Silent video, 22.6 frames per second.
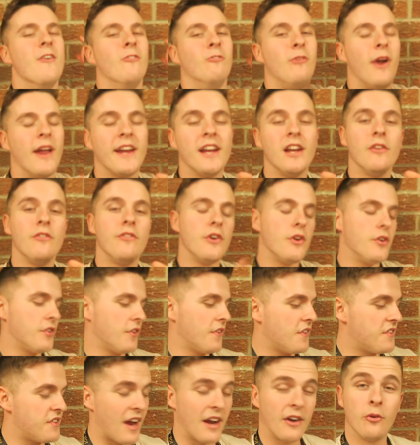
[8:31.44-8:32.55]
Regular viewers
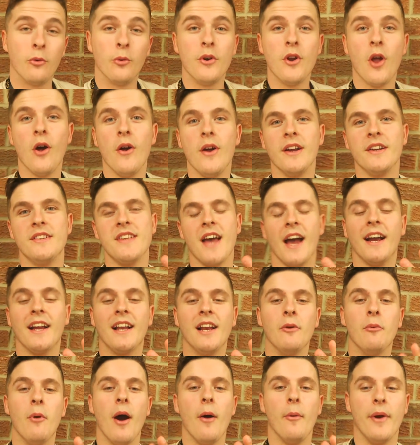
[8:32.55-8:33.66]
of the channel will know
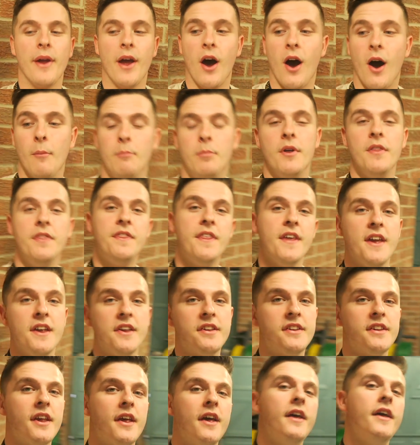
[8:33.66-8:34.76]
exactly where we are, but
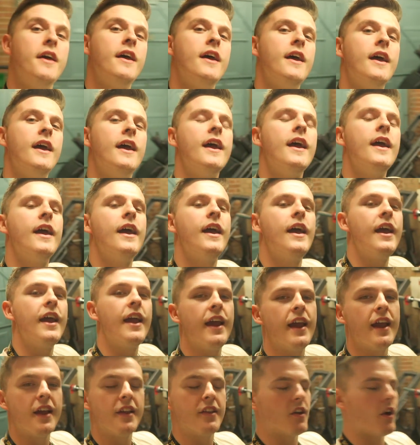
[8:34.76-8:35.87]
this
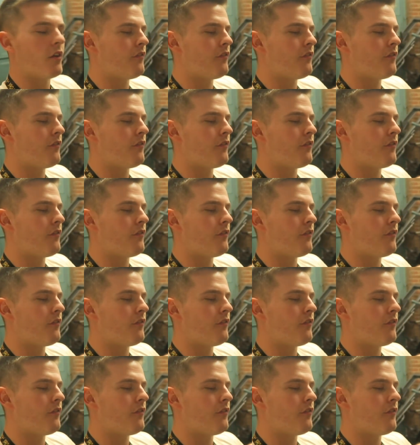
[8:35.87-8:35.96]
is